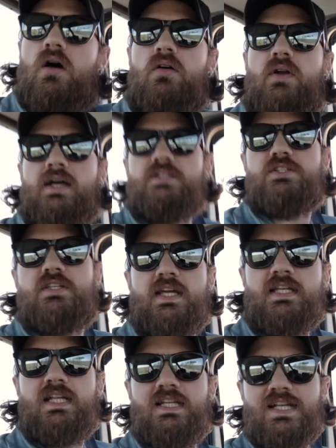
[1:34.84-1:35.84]
All right, just
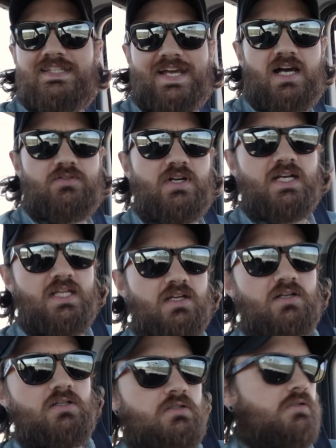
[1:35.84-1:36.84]
headed into town right
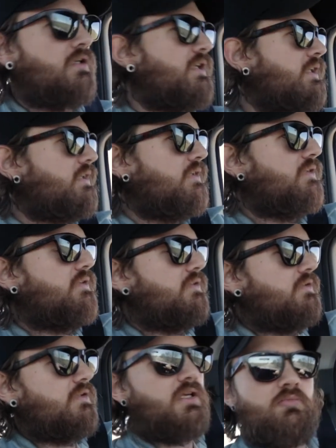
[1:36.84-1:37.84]
here
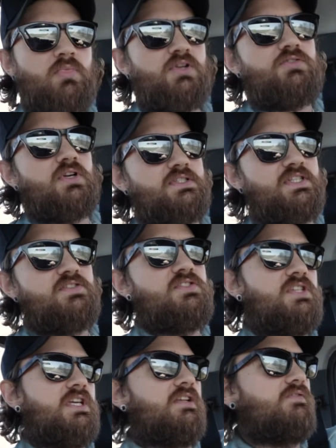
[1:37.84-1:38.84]
in my trusty
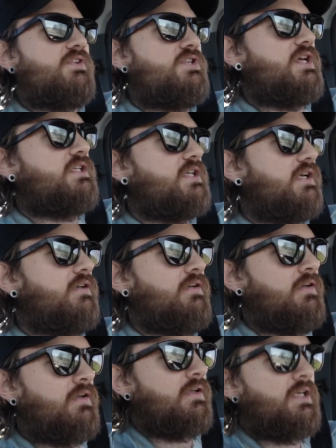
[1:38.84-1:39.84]
steed, Virginia.
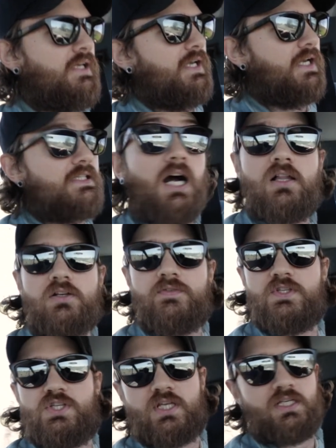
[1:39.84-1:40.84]
Color
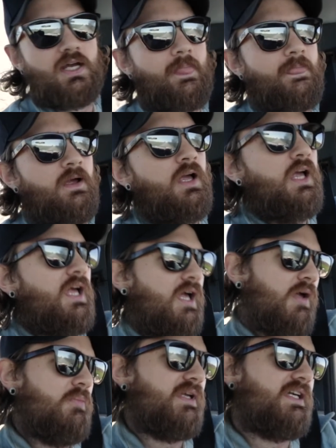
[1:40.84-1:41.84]
Virginia,
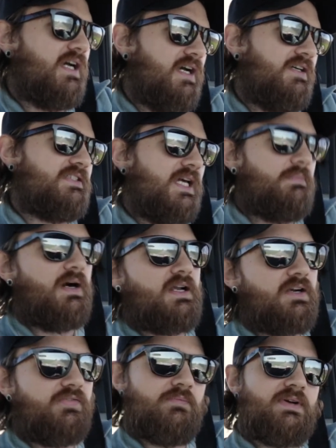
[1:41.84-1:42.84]
because I bought
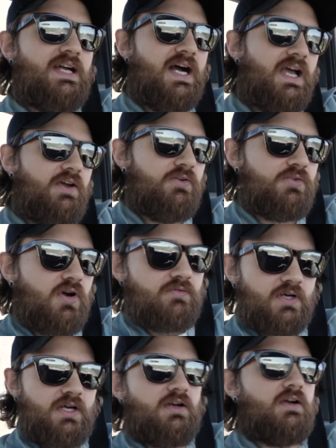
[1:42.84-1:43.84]
her from a guy who drove
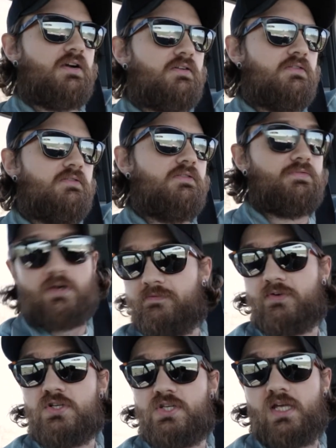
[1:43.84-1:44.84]
her here from
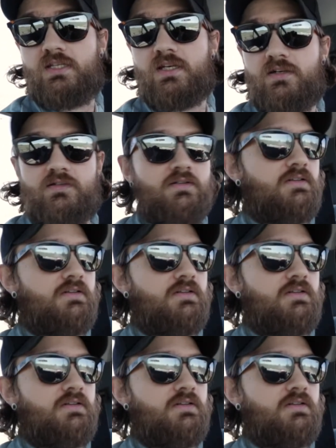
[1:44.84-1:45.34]
Virginia.